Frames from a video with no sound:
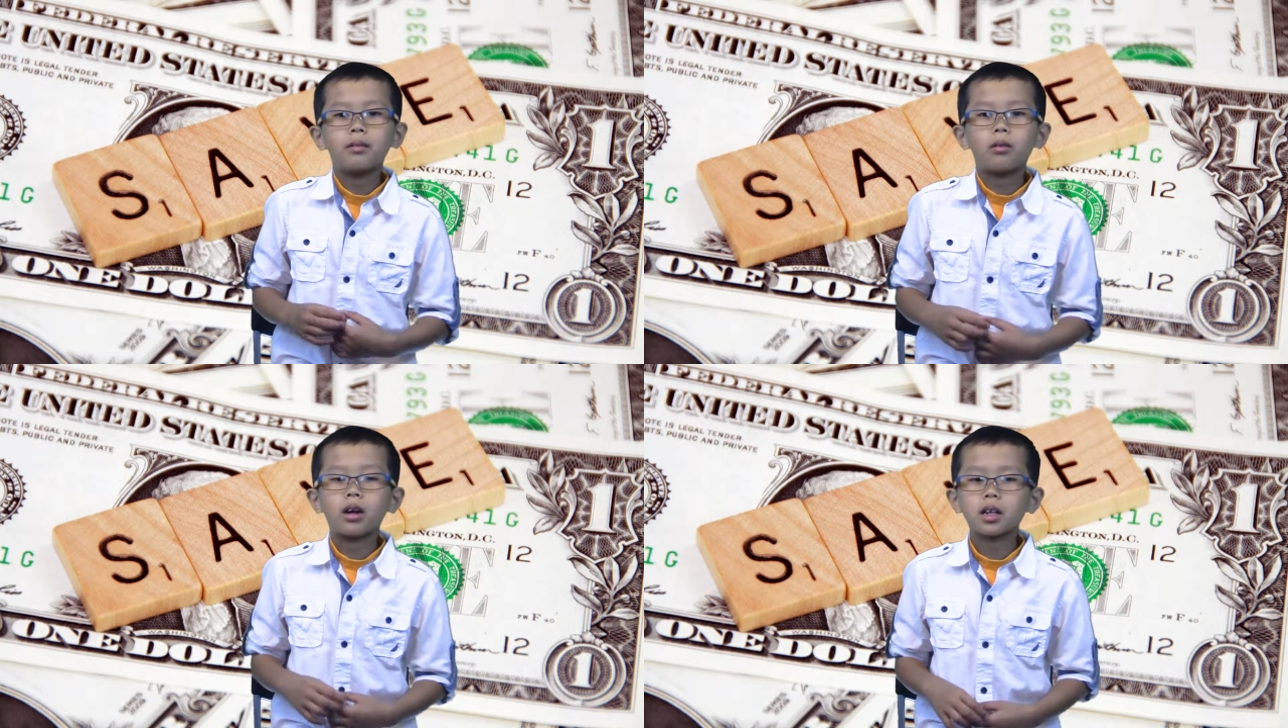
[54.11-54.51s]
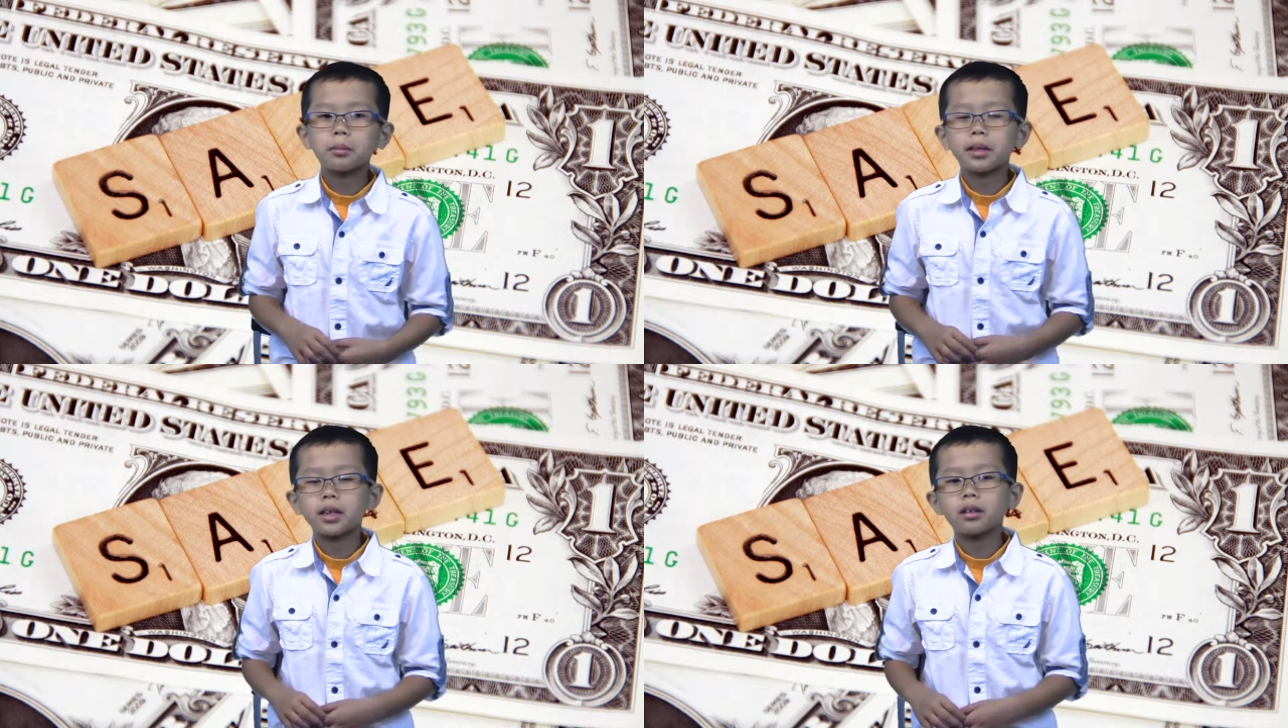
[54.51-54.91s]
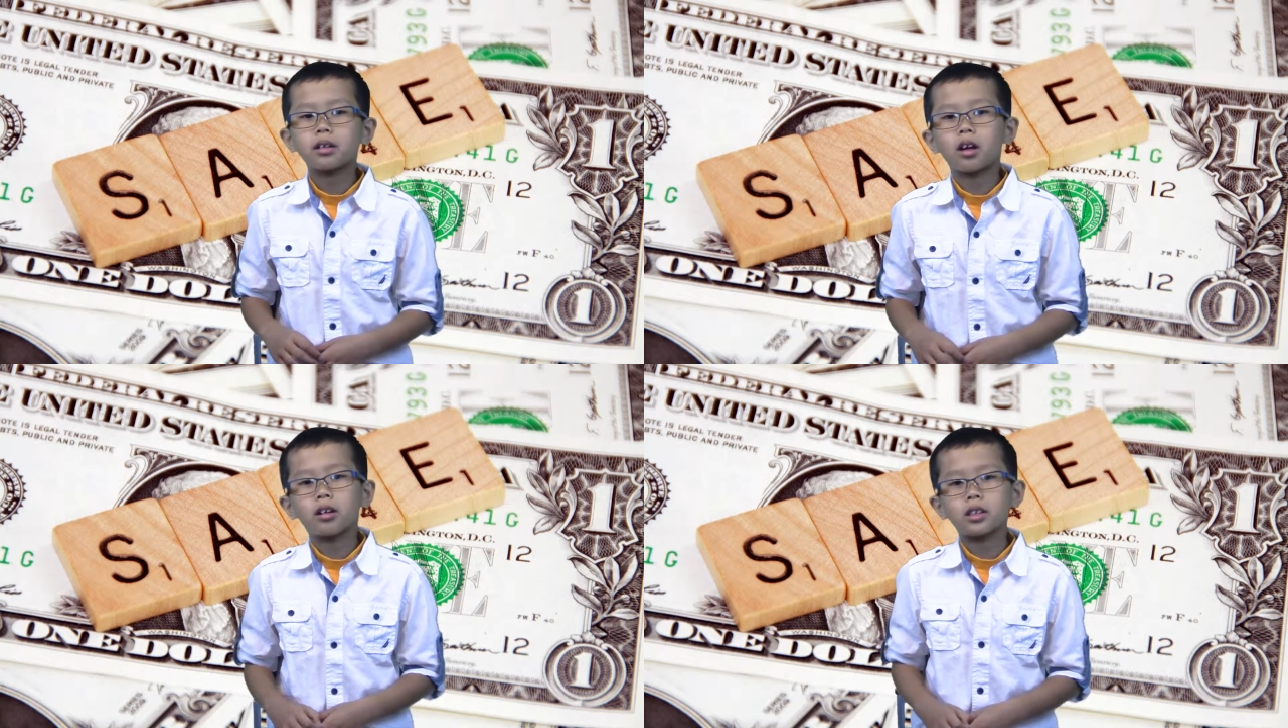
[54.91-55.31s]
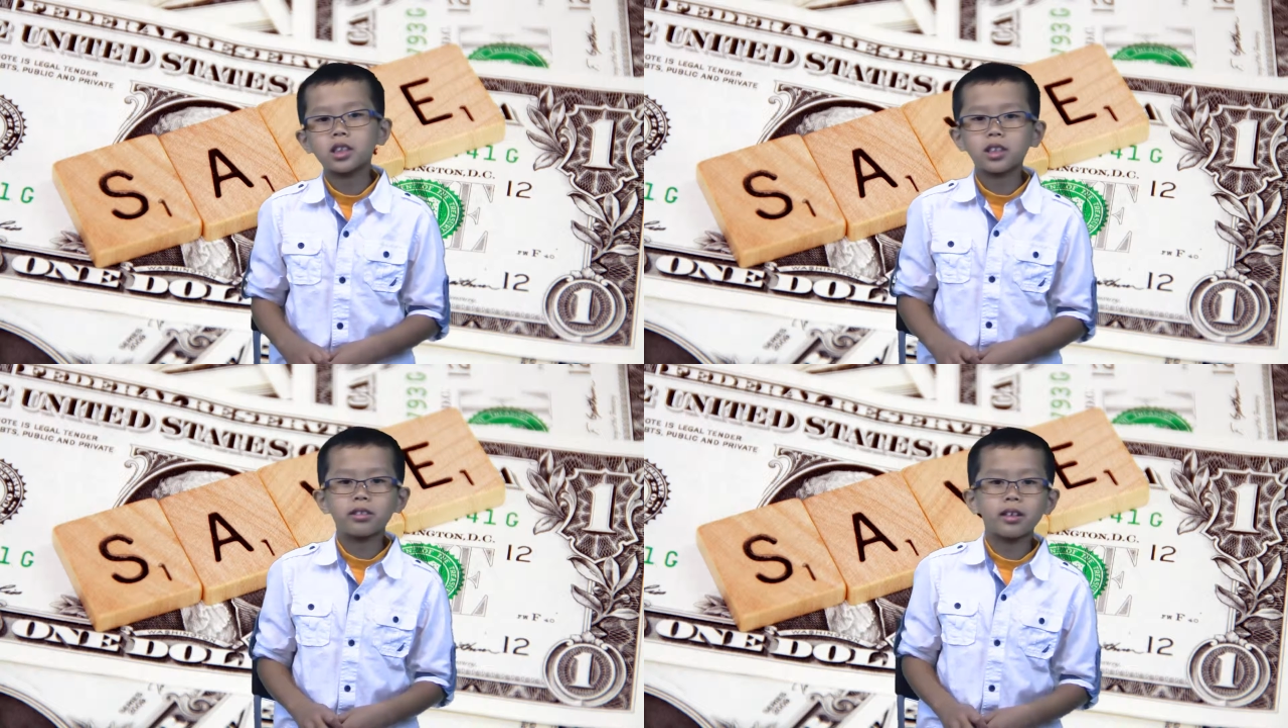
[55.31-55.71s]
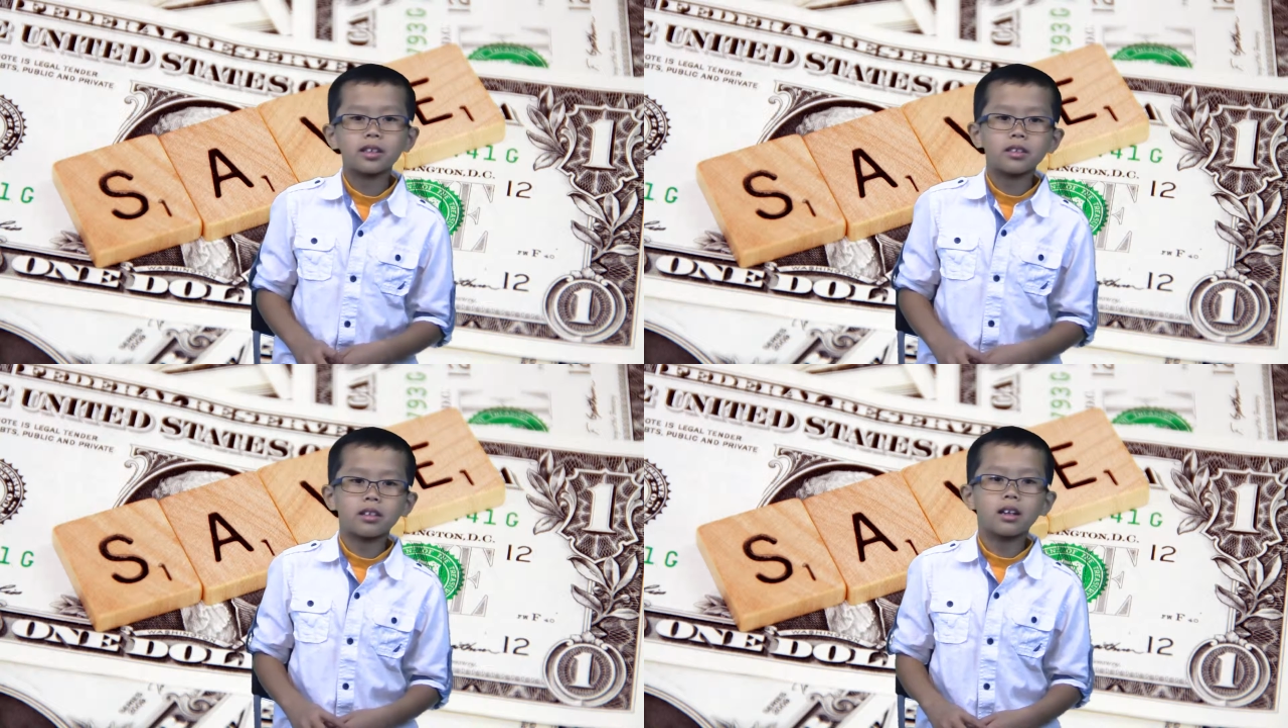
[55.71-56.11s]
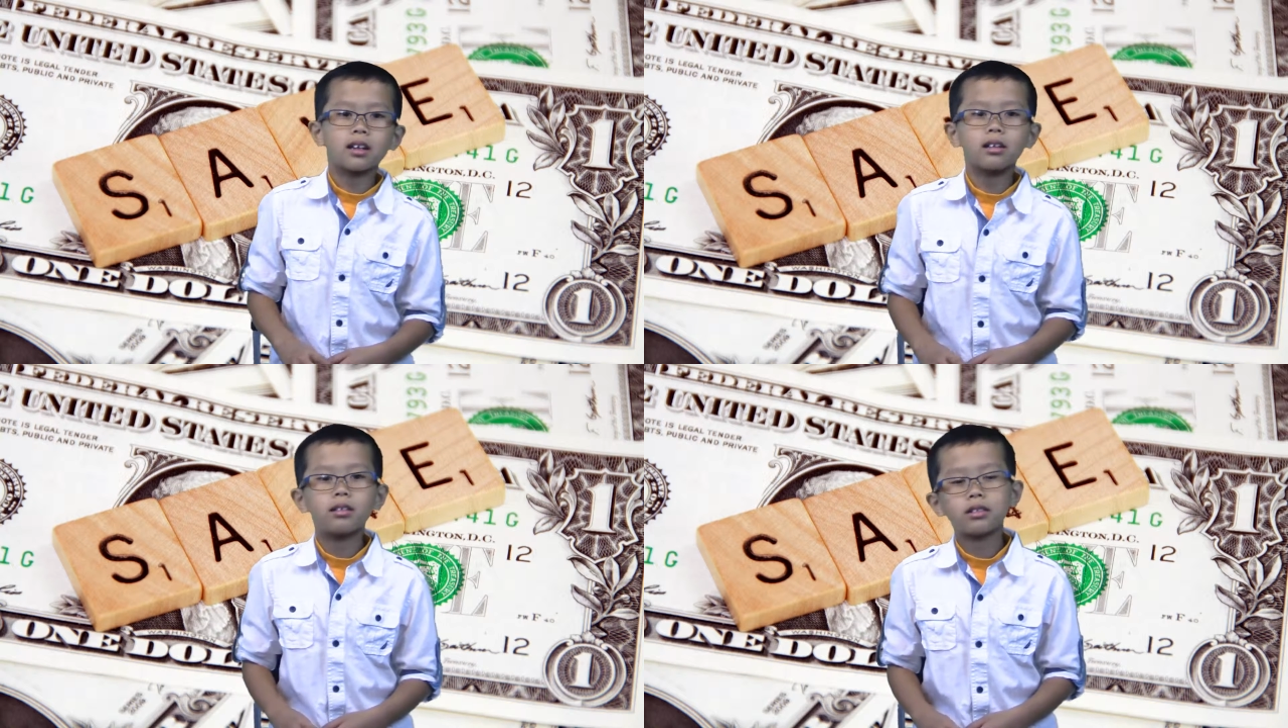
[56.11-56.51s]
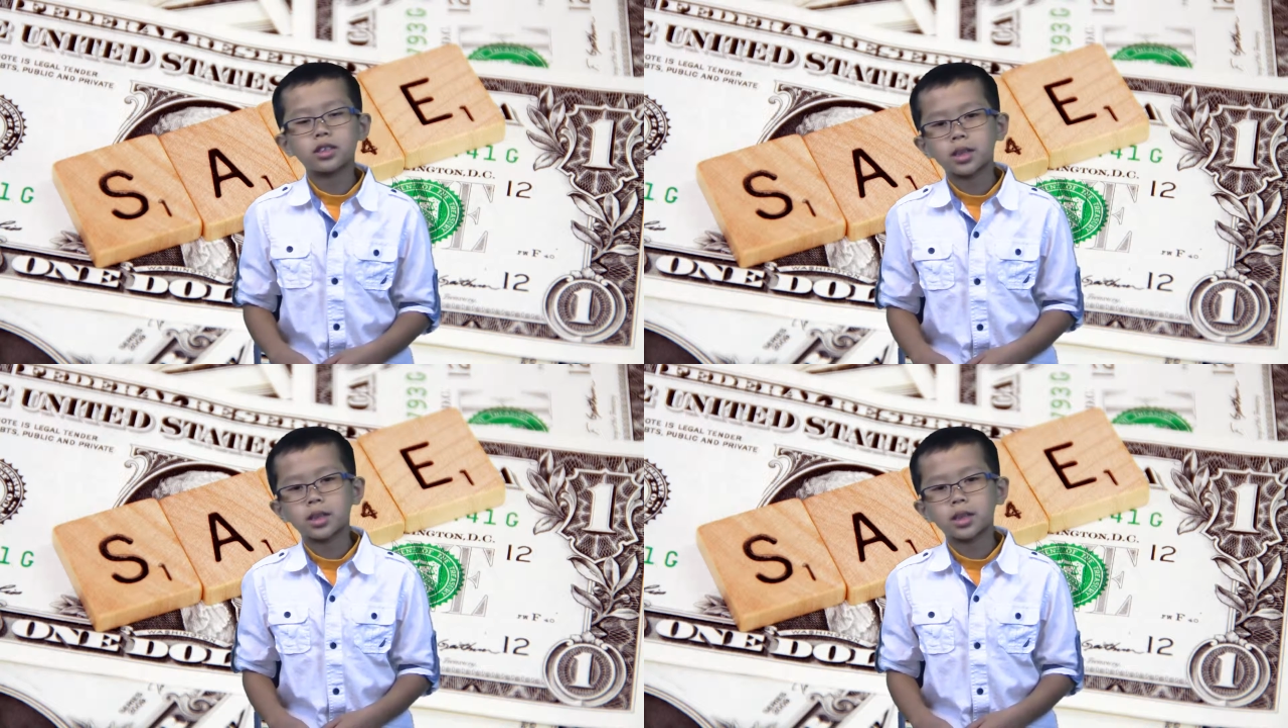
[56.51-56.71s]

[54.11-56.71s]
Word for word: water bill, car insurance, student loan,